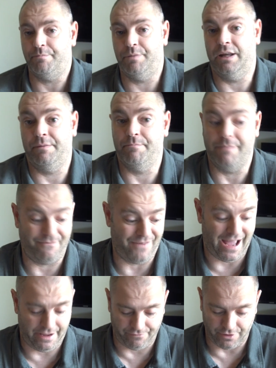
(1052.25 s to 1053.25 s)
being
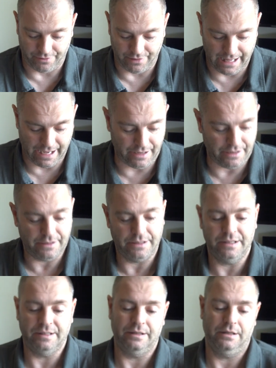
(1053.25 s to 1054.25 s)
favourite there.
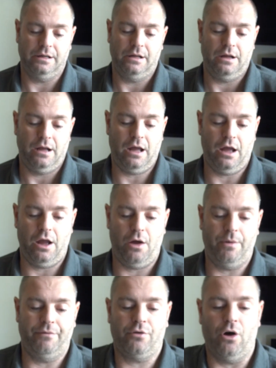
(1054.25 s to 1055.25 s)
Uh,
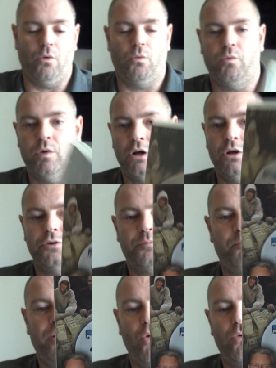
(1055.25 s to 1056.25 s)
we've got
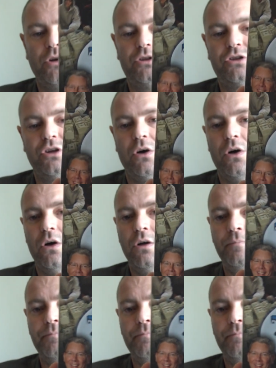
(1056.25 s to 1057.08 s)
World Poker Tour.